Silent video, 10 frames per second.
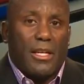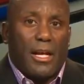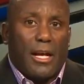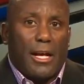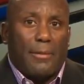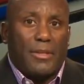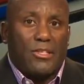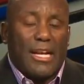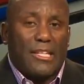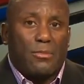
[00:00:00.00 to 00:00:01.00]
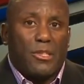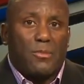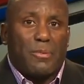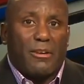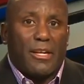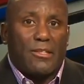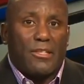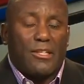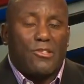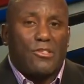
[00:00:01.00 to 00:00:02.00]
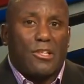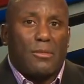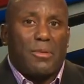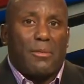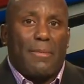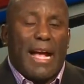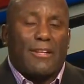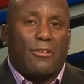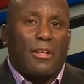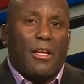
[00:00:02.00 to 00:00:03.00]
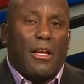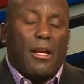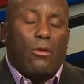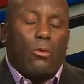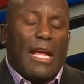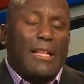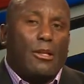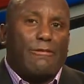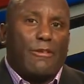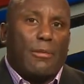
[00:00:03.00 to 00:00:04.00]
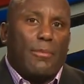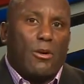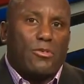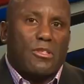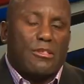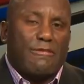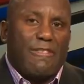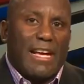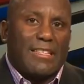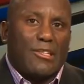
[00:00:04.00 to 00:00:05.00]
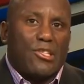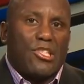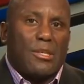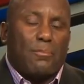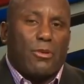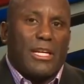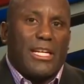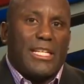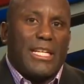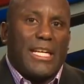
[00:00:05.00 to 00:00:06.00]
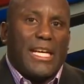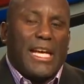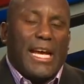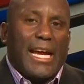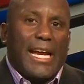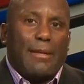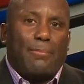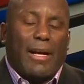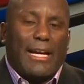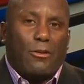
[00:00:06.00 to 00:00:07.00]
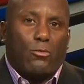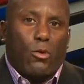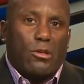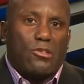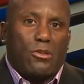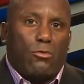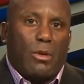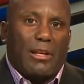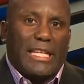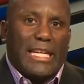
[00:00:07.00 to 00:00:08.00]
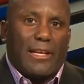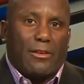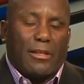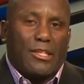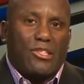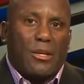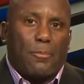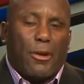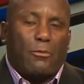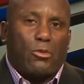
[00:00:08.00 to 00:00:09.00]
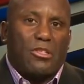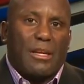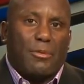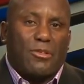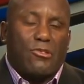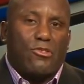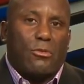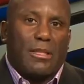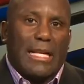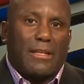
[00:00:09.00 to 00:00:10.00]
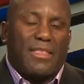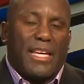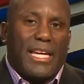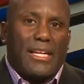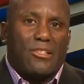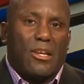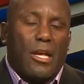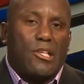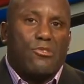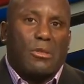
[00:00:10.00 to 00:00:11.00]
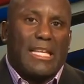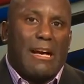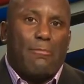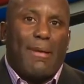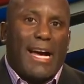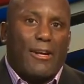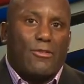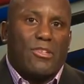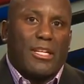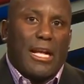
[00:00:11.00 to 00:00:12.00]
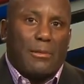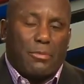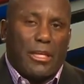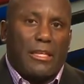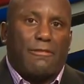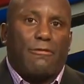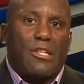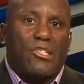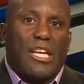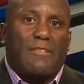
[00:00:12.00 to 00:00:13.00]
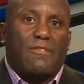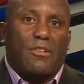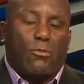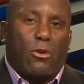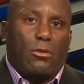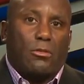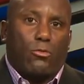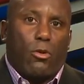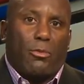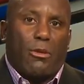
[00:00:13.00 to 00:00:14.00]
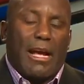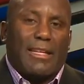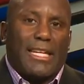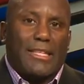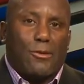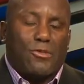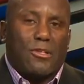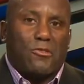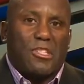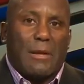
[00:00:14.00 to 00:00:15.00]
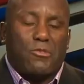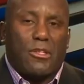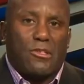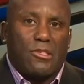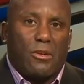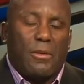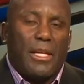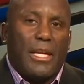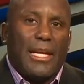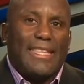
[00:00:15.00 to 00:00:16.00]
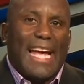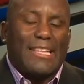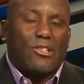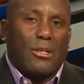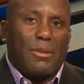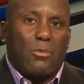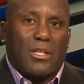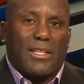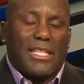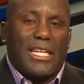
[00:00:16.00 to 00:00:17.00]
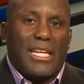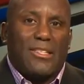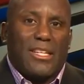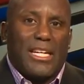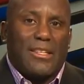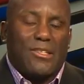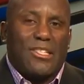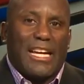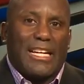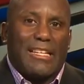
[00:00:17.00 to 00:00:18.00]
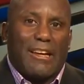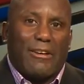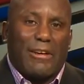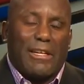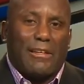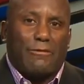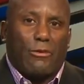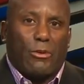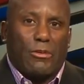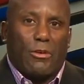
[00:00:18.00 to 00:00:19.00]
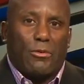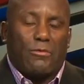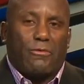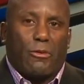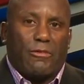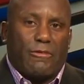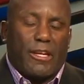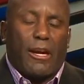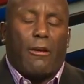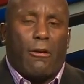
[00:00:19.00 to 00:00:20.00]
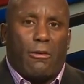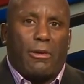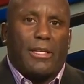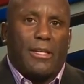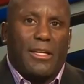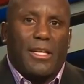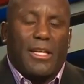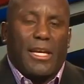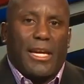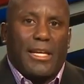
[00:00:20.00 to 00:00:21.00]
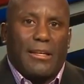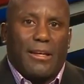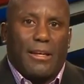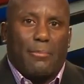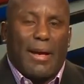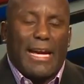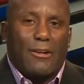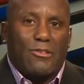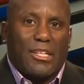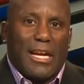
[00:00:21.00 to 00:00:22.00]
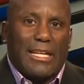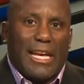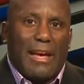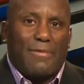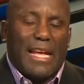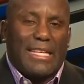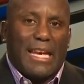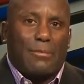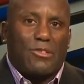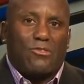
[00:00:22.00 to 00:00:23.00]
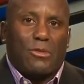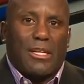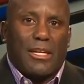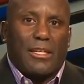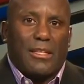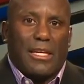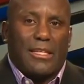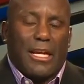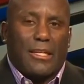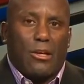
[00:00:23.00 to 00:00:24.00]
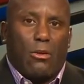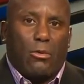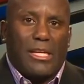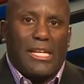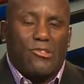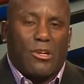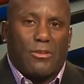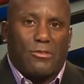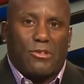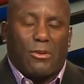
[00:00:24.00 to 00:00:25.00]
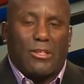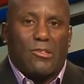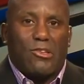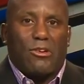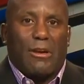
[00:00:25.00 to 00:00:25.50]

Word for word: Um, he's got some experience. It's just going to be a matter. What I look for the most is the fact that Cyprien and Byard worked so well together. Like Cyprien was able to do a lot of things to allow Byard to kind of play the free safety role and roam around and get those interceptions. So that's going to be one of the keys in the secondary for those for for Caro and and uh, Byard to kind of have that chemistry and, and kind of know what each other is going to do.